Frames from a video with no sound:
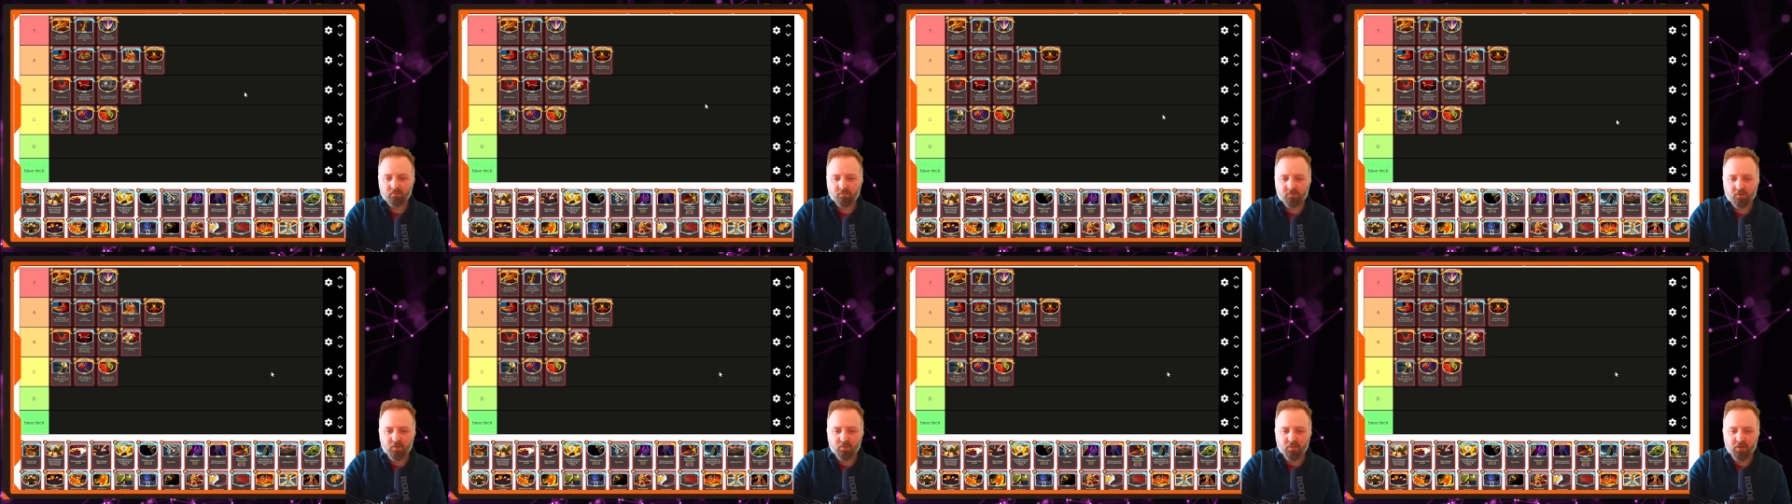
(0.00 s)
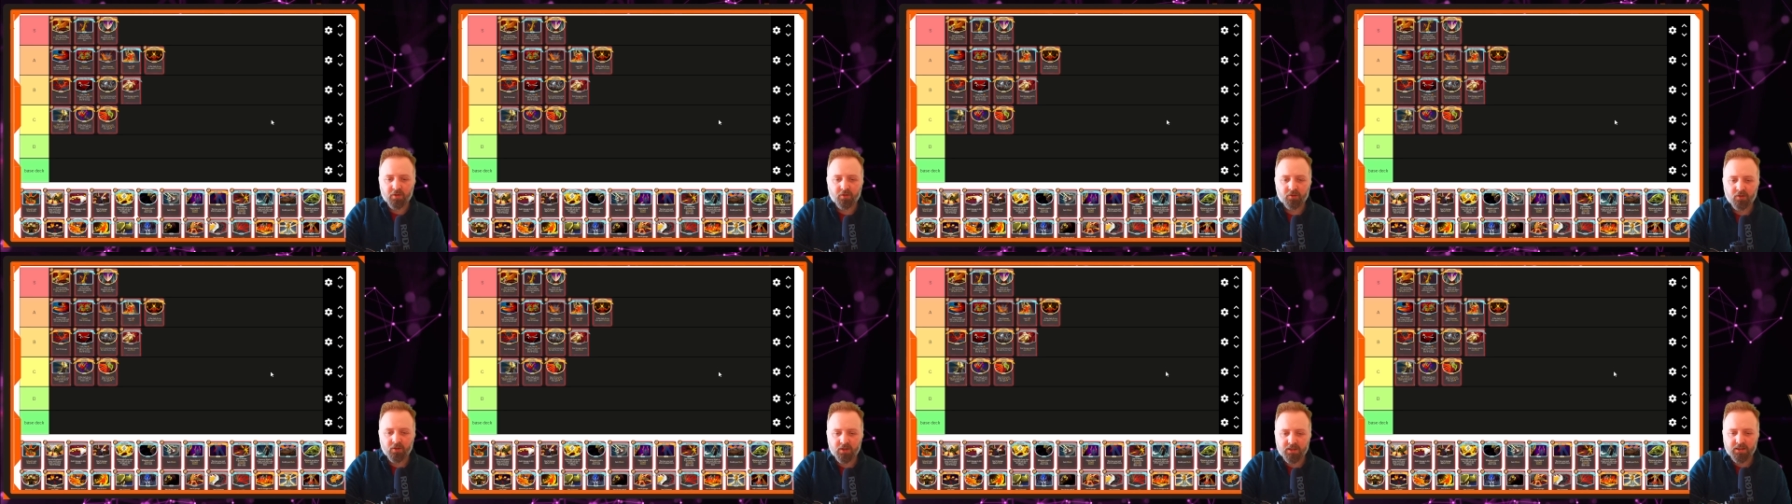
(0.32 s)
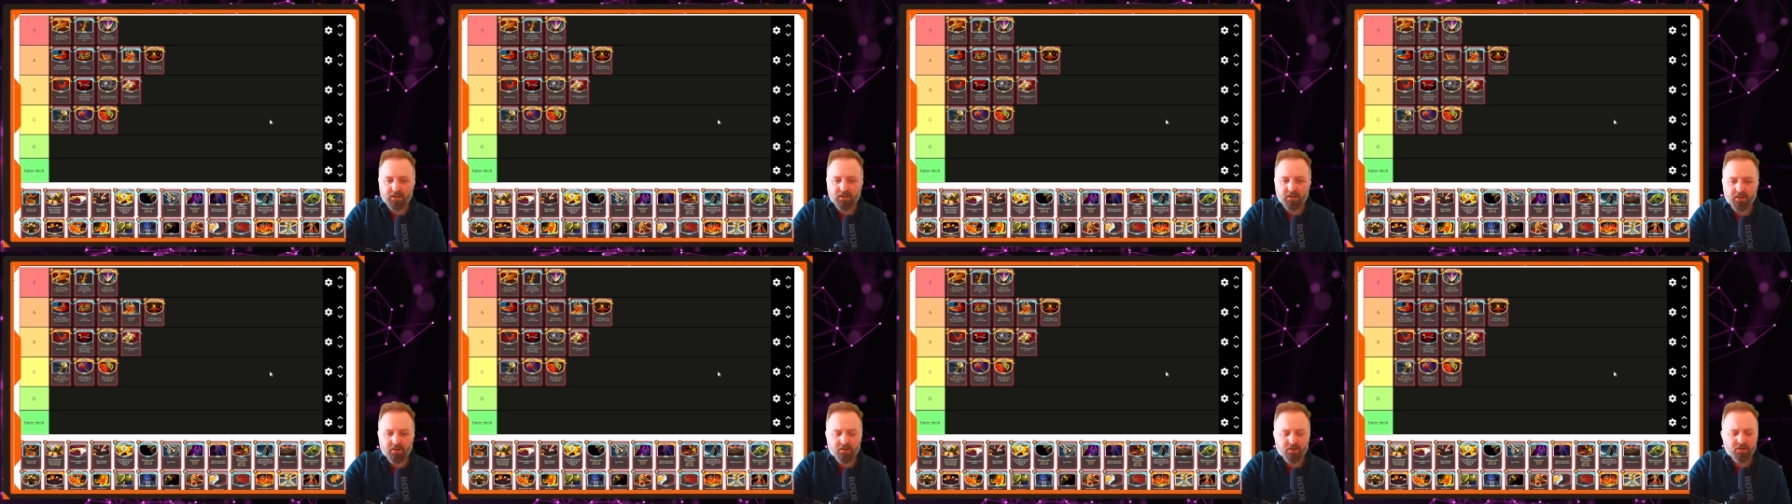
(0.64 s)
from other
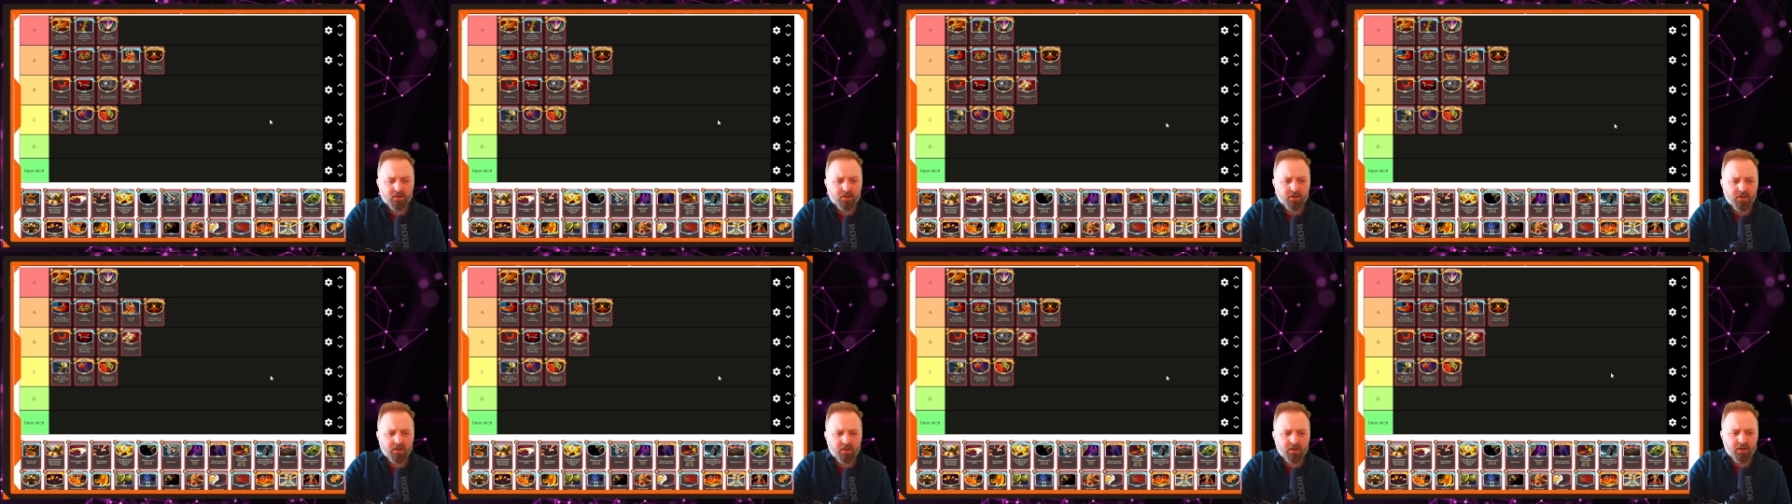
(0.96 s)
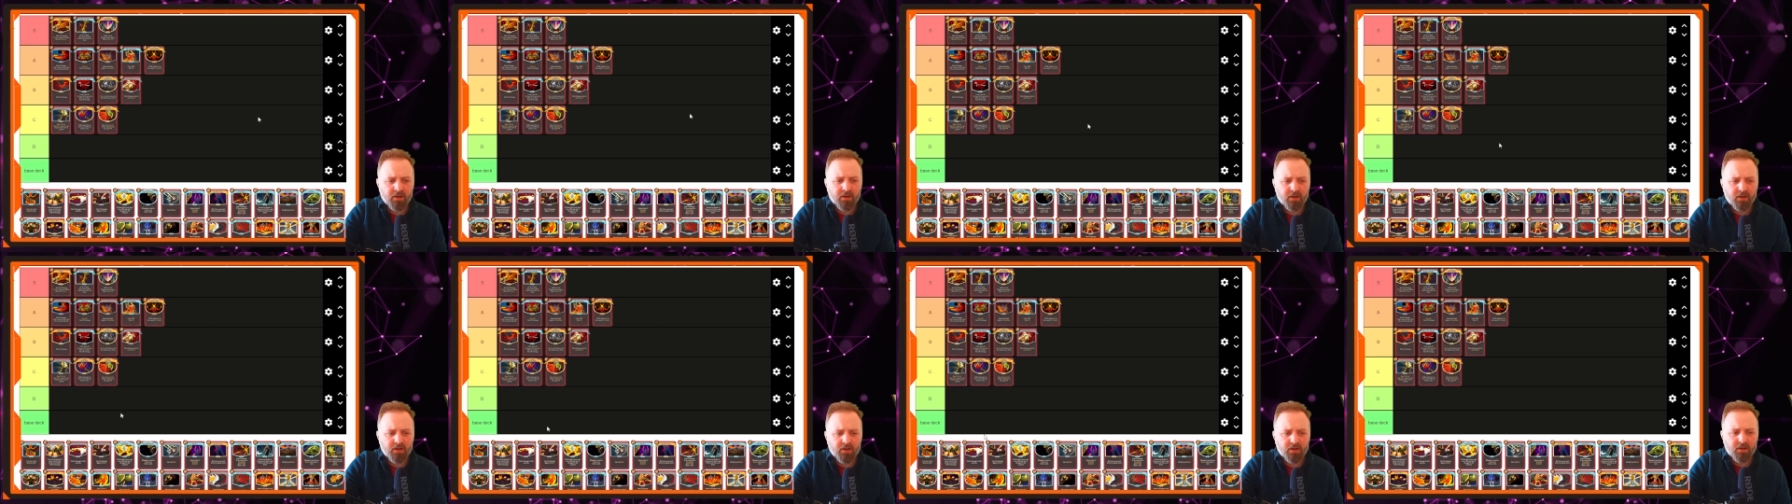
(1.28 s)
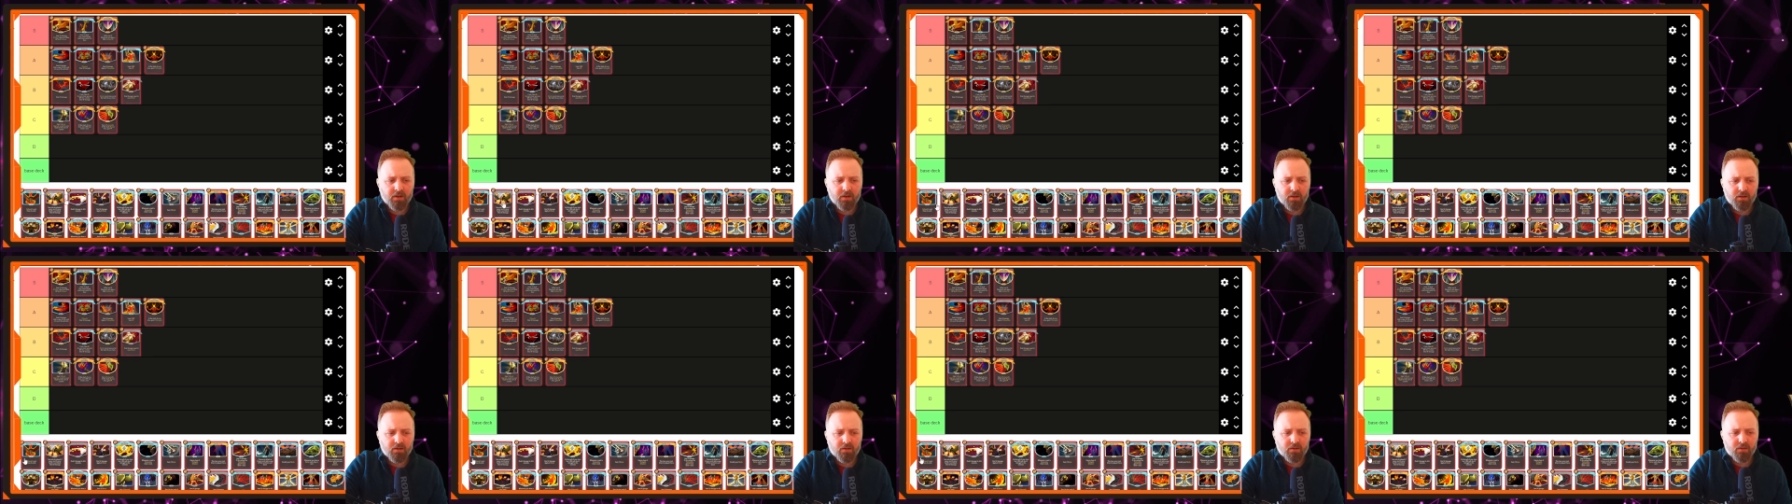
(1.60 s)
attacks.
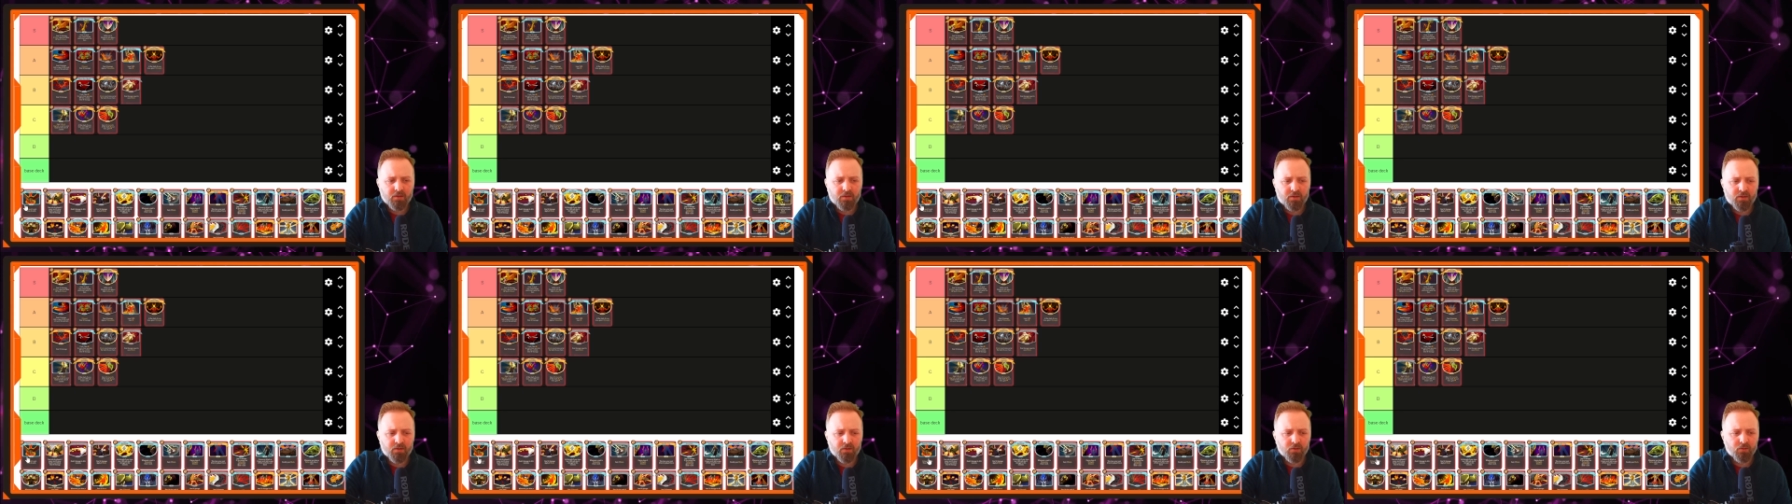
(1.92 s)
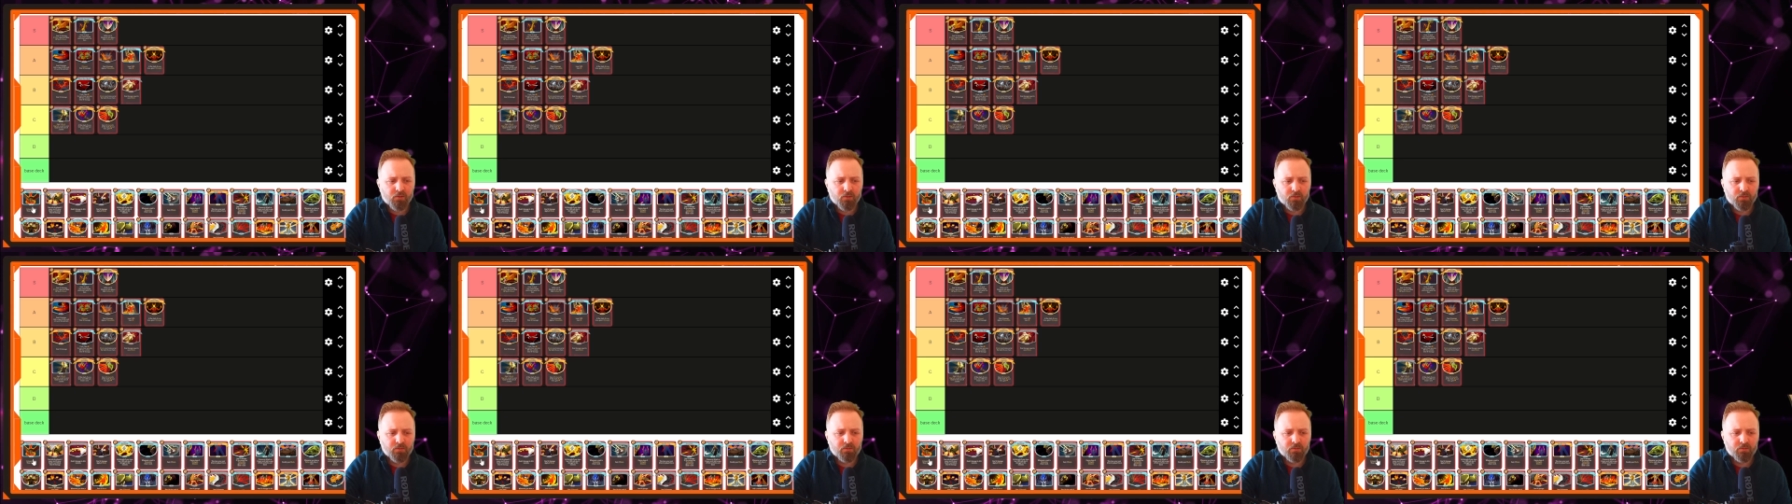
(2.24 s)
So,